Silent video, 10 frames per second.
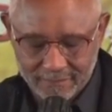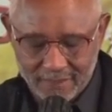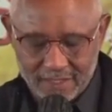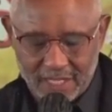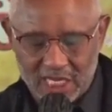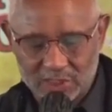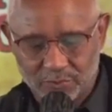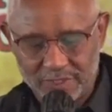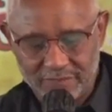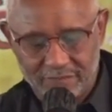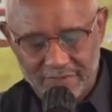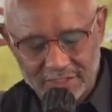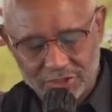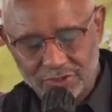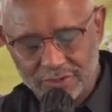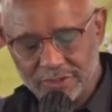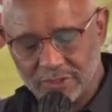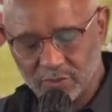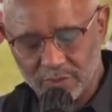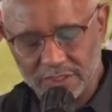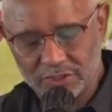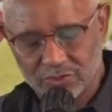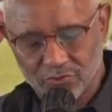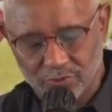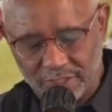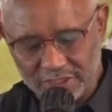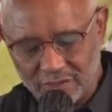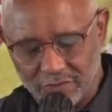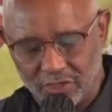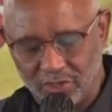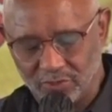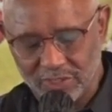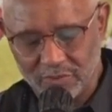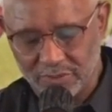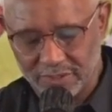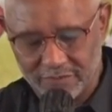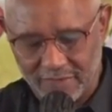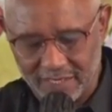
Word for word: as we venture into the rich treasure of your holy word, Father,